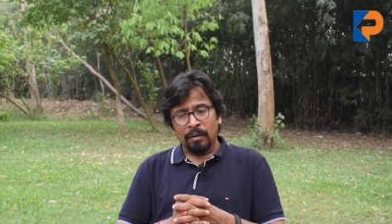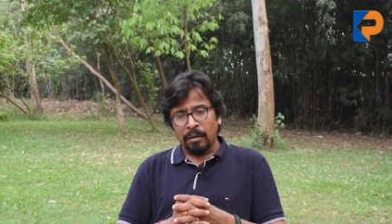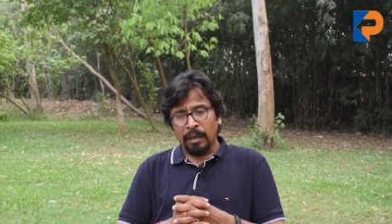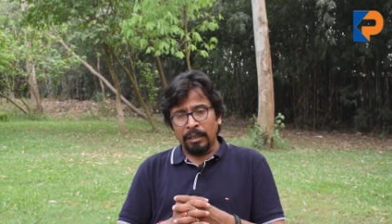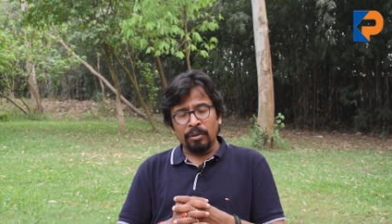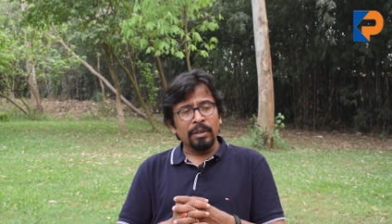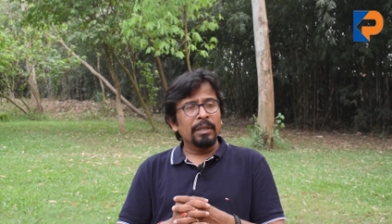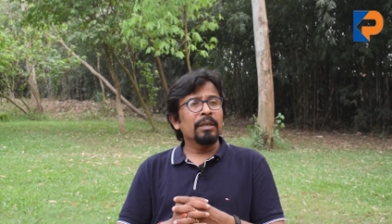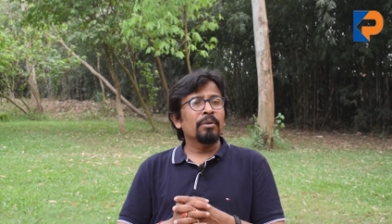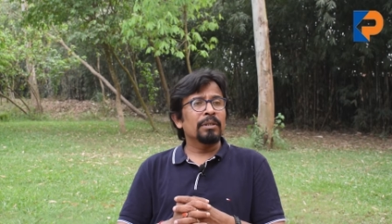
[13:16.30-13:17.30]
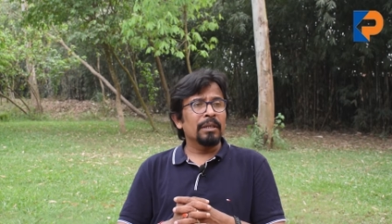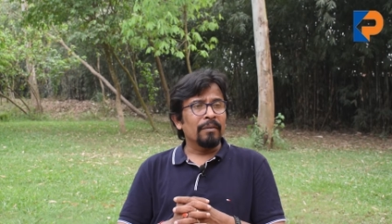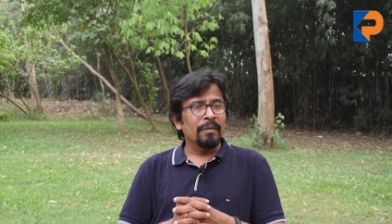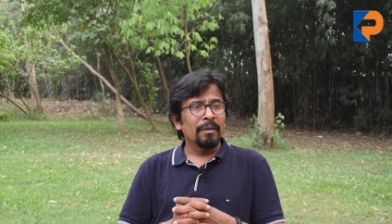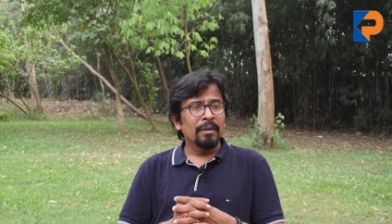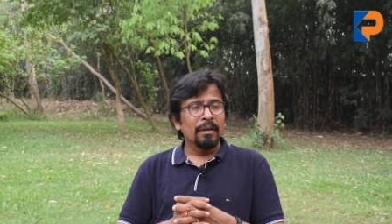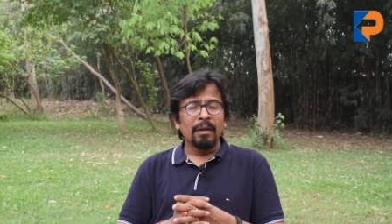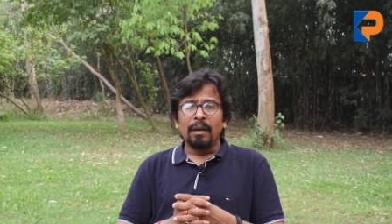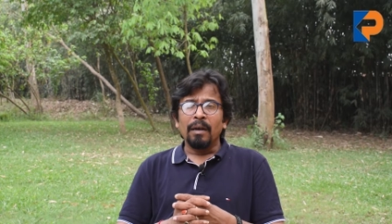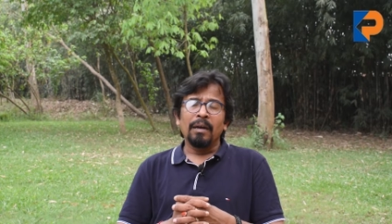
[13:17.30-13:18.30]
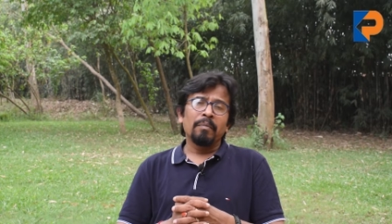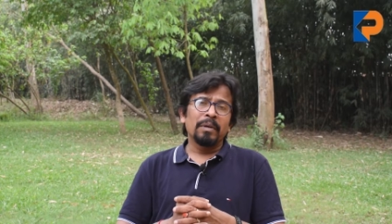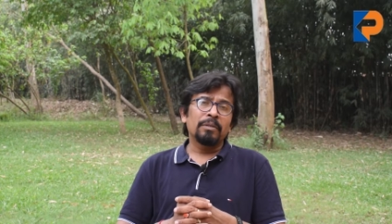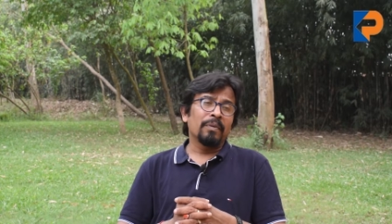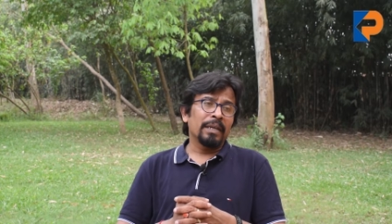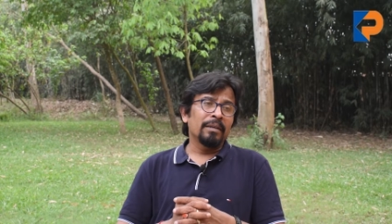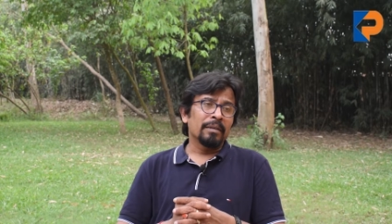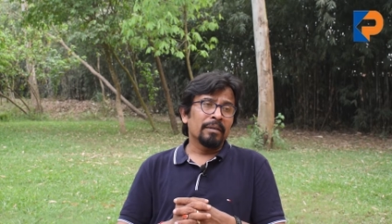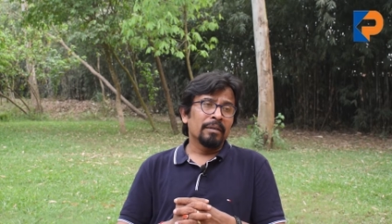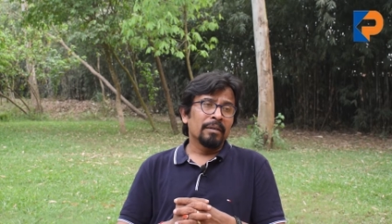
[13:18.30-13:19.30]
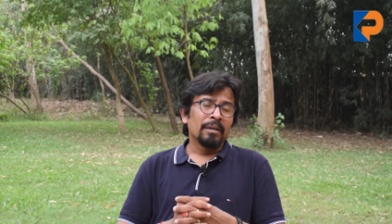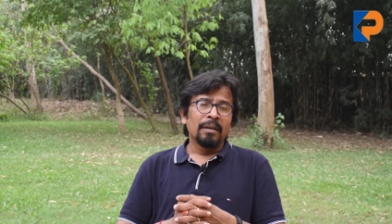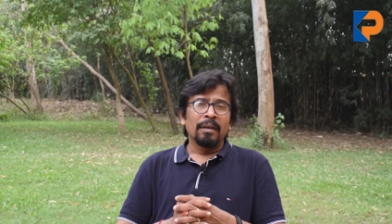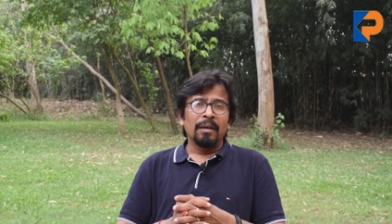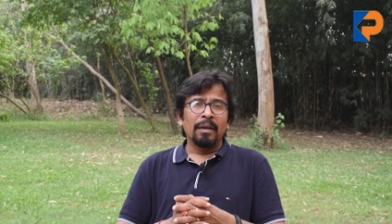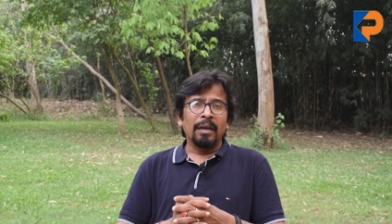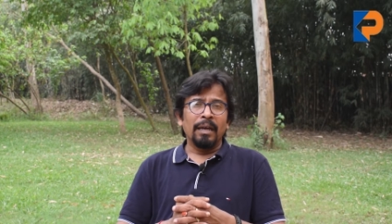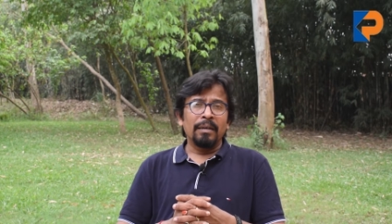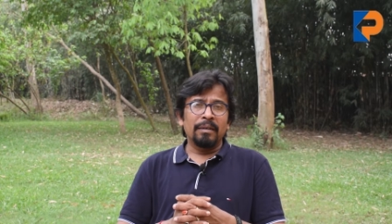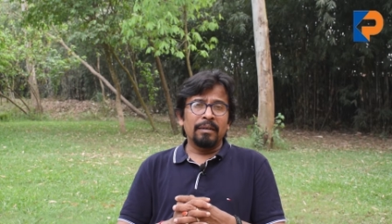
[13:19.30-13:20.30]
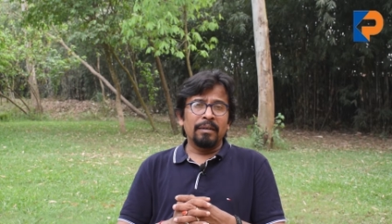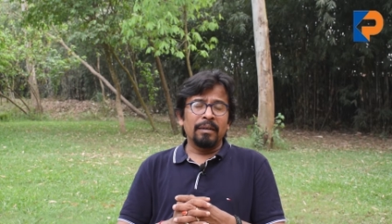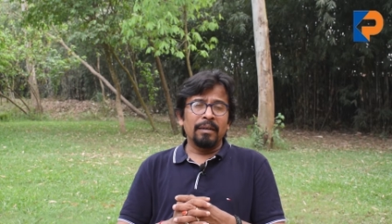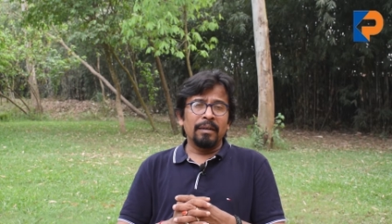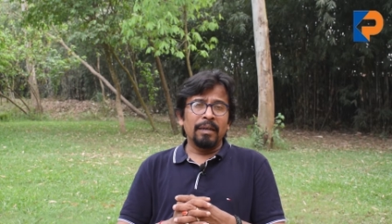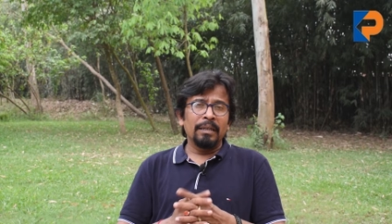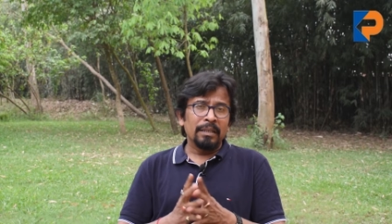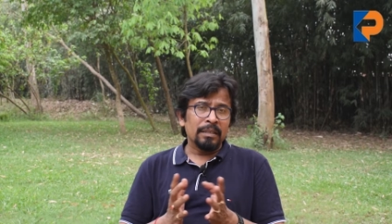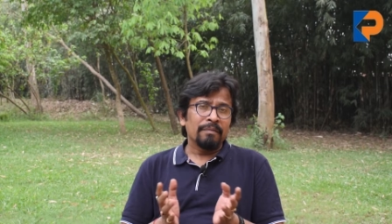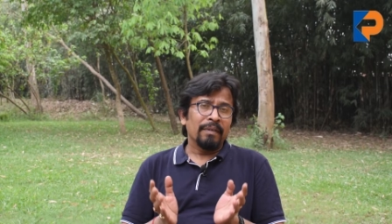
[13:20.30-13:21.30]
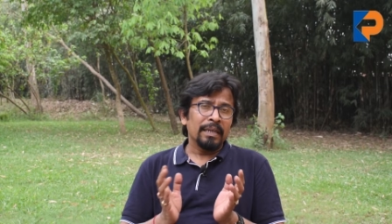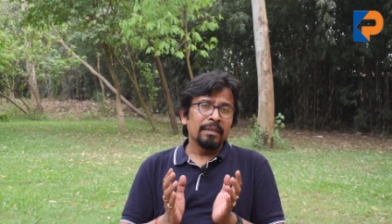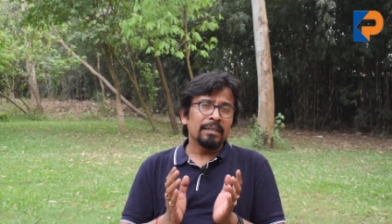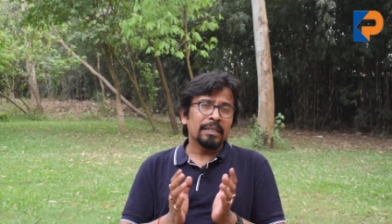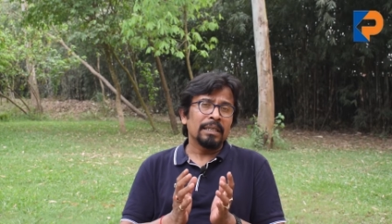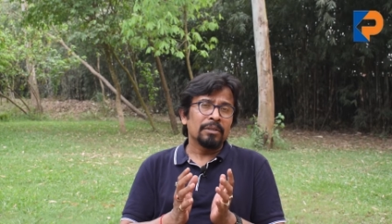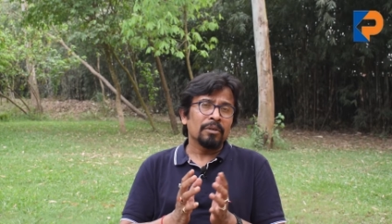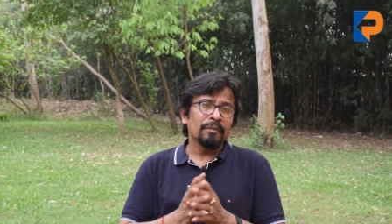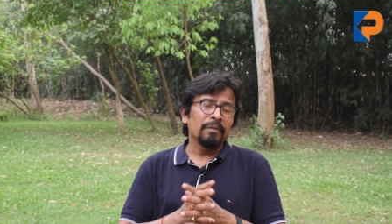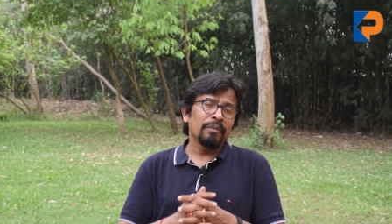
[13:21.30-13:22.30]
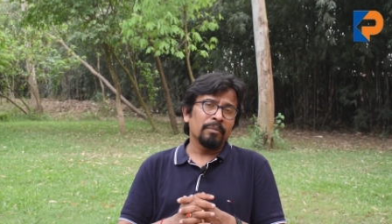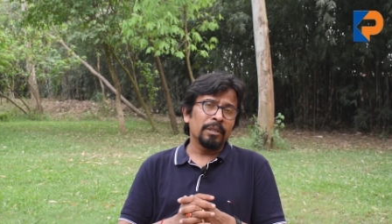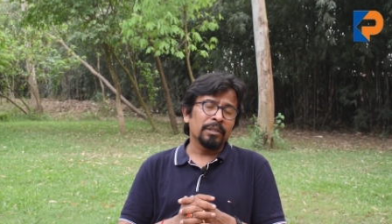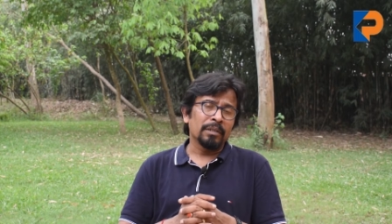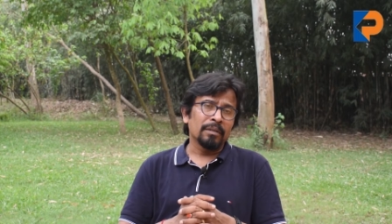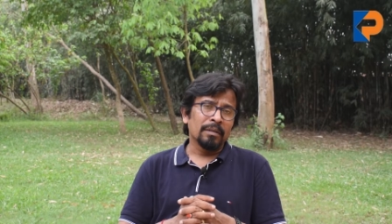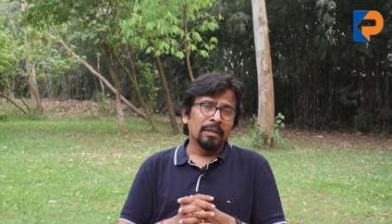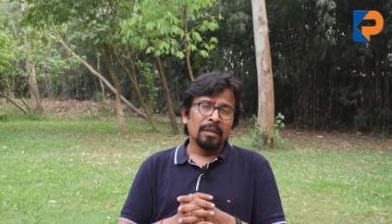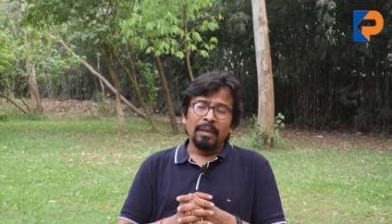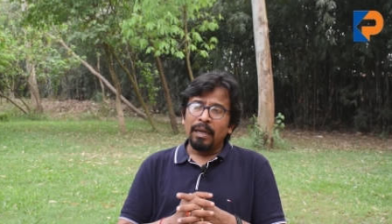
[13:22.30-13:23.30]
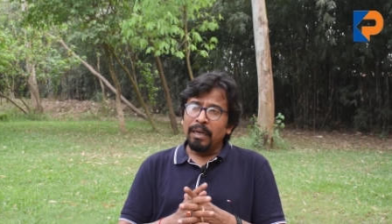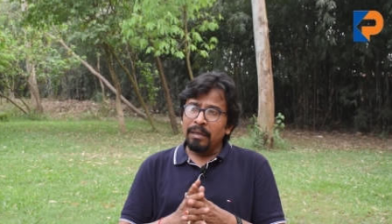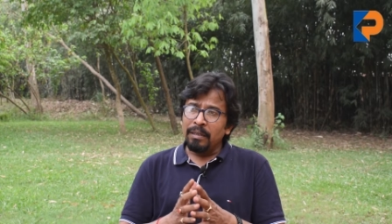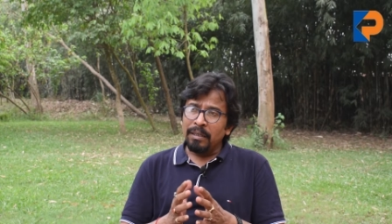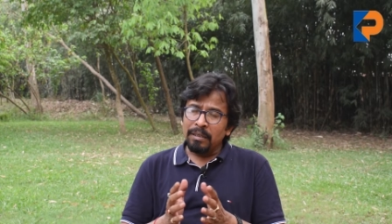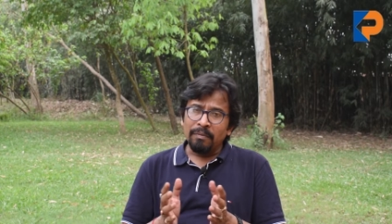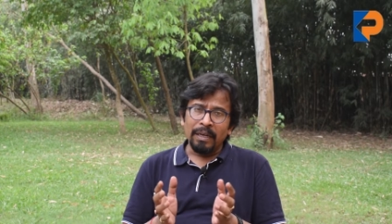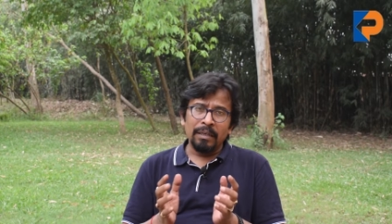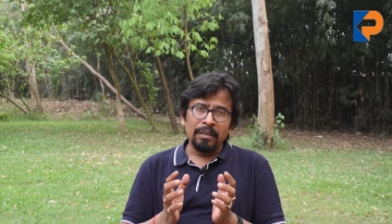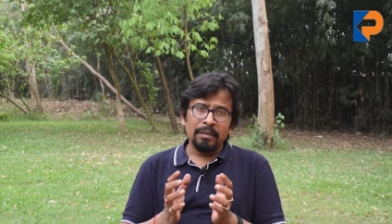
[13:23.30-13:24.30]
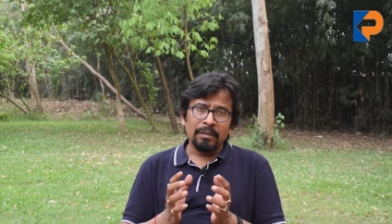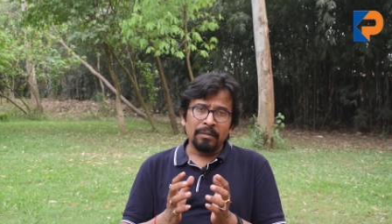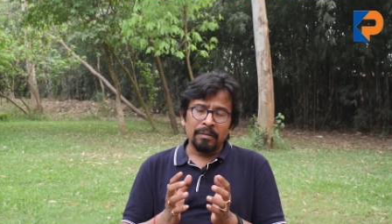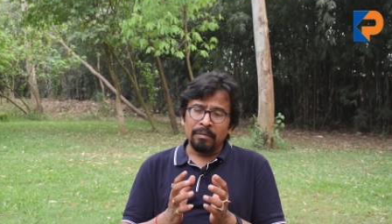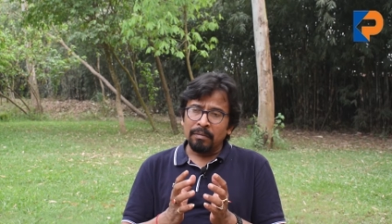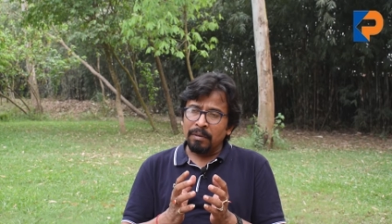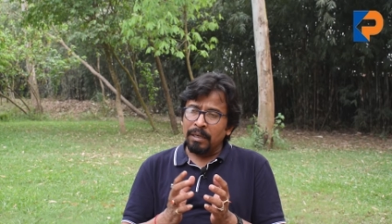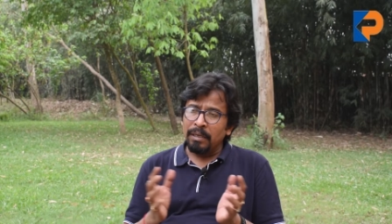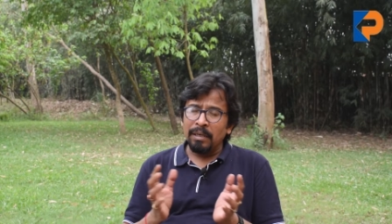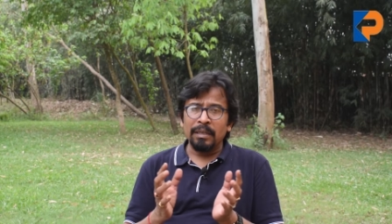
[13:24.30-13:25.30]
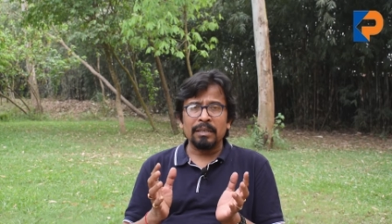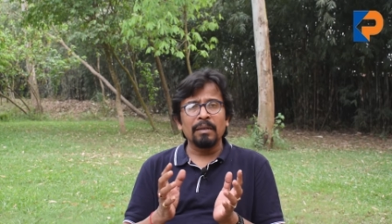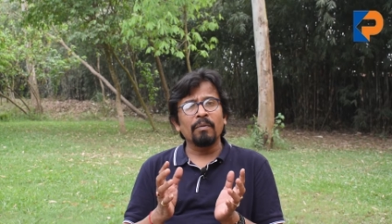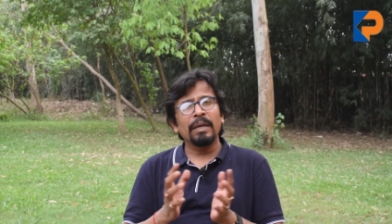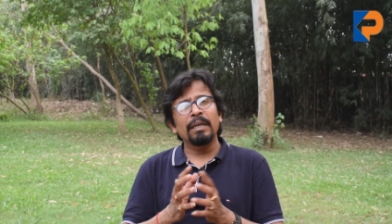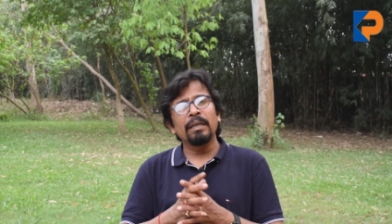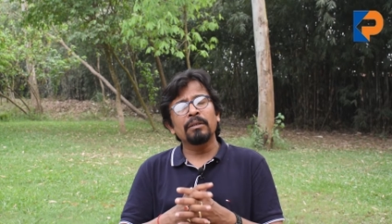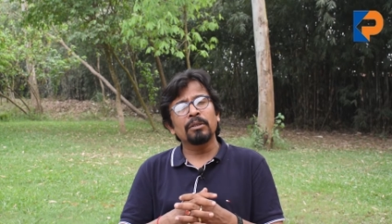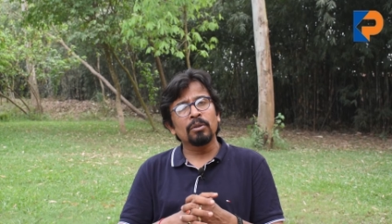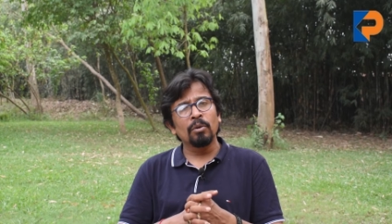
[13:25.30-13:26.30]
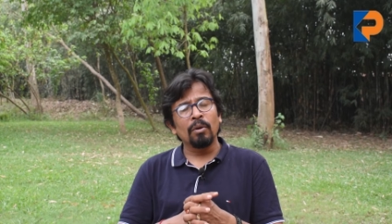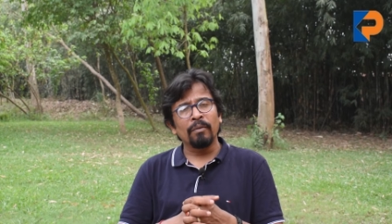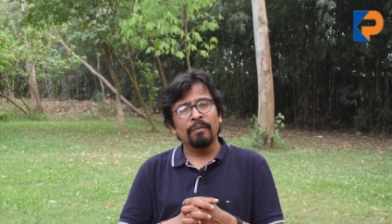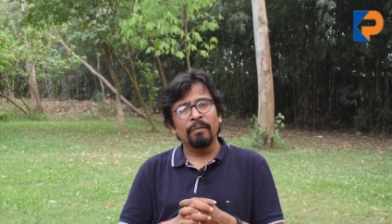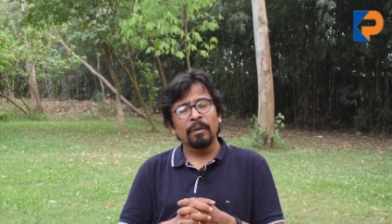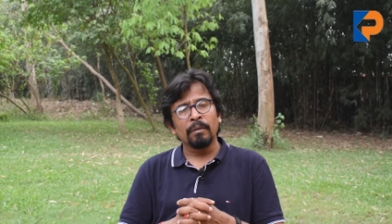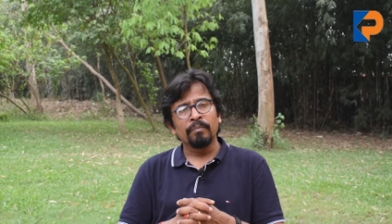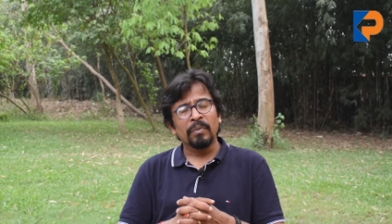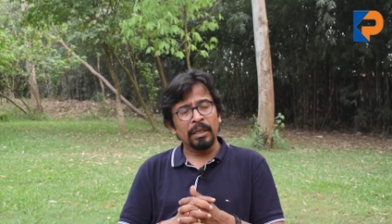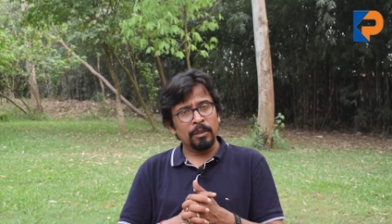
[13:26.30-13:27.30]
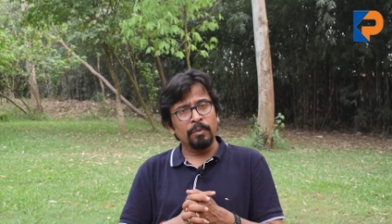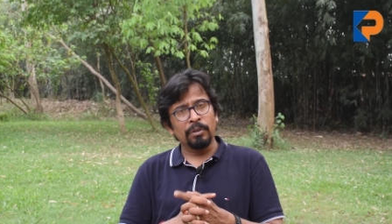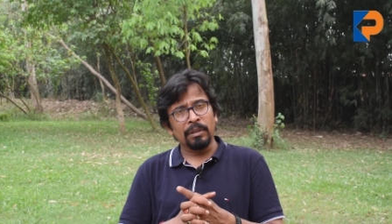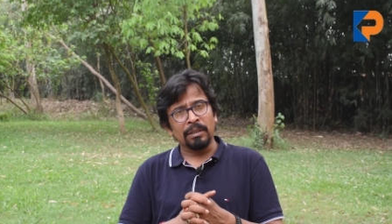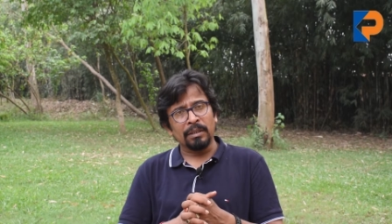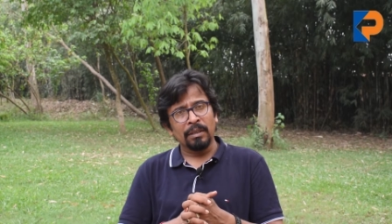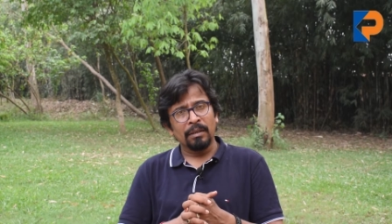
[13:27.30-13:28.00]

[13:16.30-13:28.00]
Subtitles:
educating yourself are much wider, and in this wider sense of information, and in this wider, continuously widening zone of exposures,